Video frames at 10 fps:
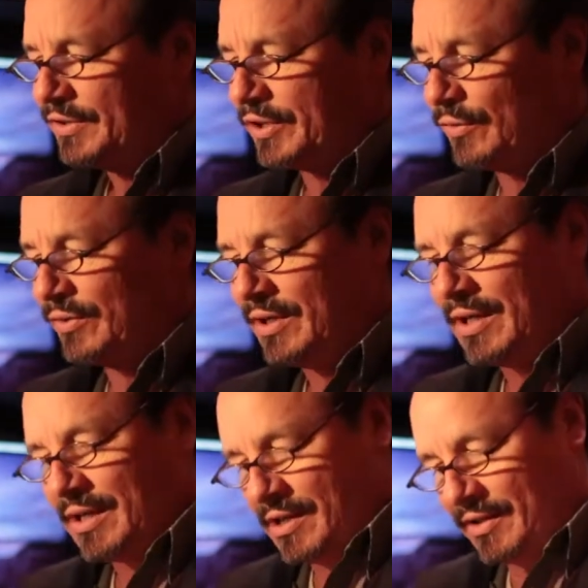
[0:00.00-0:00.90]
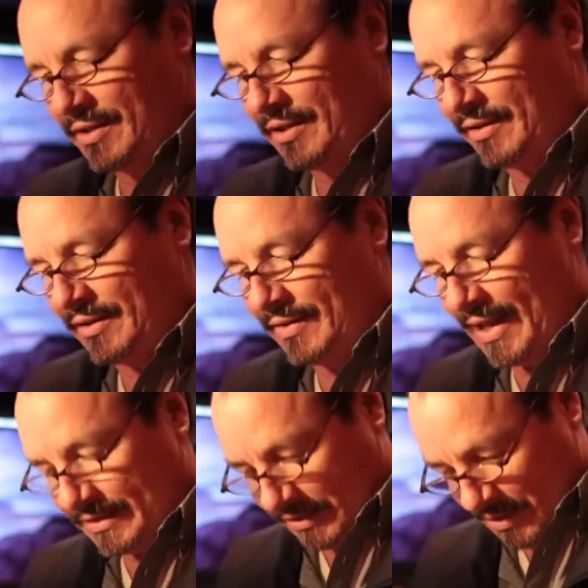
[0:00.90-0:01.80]
So
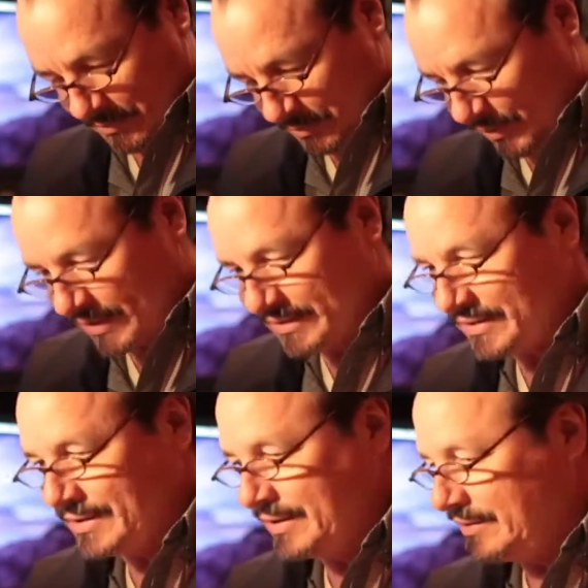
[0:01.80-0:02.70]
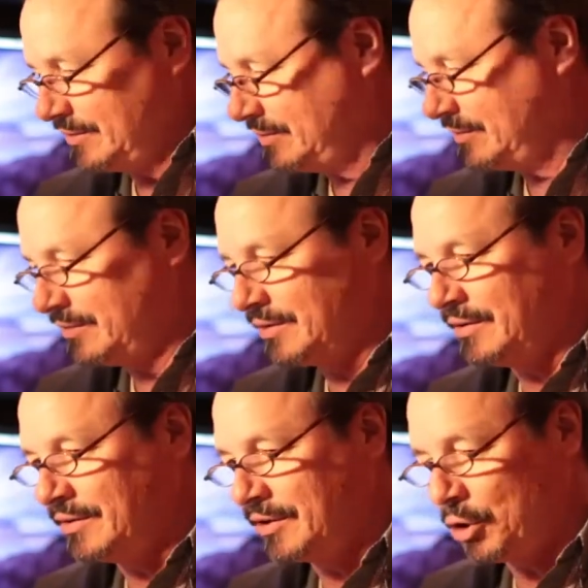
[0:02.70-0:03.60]
that's a couple of places that,
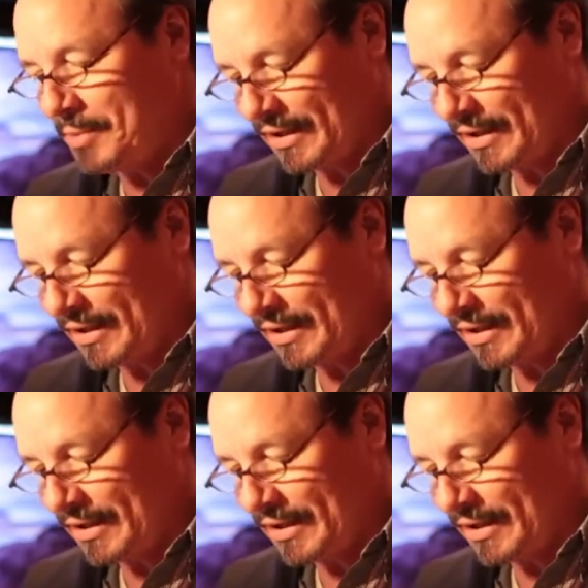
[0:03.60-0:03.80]
to go